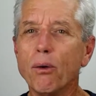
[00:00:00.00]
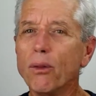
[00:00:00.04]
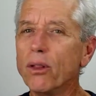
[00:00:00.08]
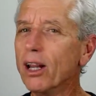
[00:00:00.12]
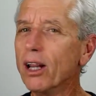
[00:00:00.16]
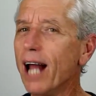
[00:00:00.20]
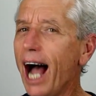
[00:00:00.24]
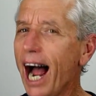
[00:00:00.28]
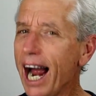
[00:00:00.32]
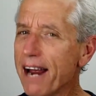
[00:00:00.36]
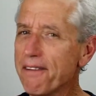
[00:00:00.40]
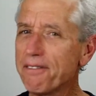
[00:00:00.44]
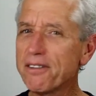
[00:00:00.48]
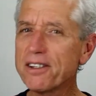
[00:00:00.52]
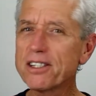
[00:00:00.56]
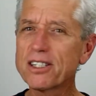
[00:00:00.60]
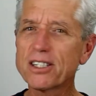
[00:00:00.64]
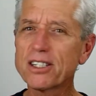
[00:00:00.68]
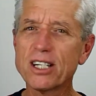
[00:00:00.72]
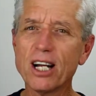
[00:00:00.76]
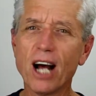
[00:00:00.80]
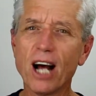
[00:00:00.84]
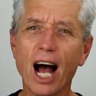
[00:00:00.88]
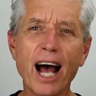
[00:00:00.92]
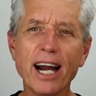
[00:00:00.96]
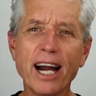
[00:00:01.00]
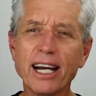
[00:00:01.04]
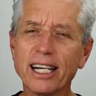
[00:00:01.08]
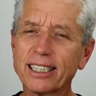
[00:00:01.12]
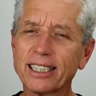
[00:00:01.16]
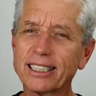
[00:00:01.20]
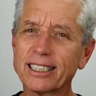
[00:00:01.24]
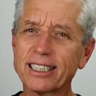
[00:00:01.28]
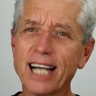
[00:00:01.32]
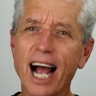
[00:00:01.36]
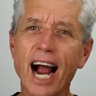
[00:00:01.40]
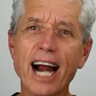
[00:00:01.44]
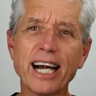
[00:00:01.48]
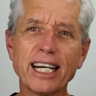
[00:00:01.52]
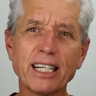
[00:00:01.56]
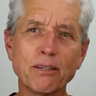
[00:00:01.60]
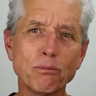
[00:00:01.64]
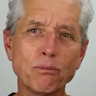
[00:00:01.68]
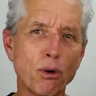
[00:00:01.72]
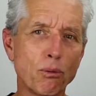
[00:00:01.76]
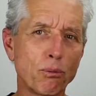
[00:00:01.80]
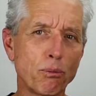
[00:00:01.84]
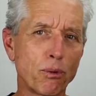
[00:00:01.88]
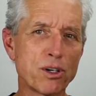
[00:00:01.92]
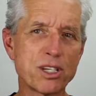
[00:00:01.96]
Life is not
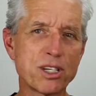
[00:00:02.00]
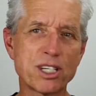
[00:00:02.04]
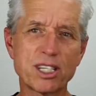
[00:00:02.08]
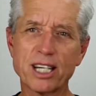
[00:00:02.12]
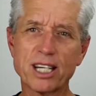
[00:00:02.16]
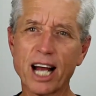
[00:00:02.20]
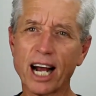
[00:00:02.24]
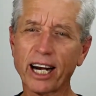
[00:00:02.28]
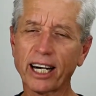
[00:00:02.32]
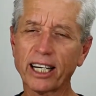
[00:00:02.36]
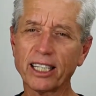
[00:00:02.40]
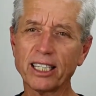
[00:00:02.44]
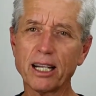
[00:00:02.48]
exciting when we're stuck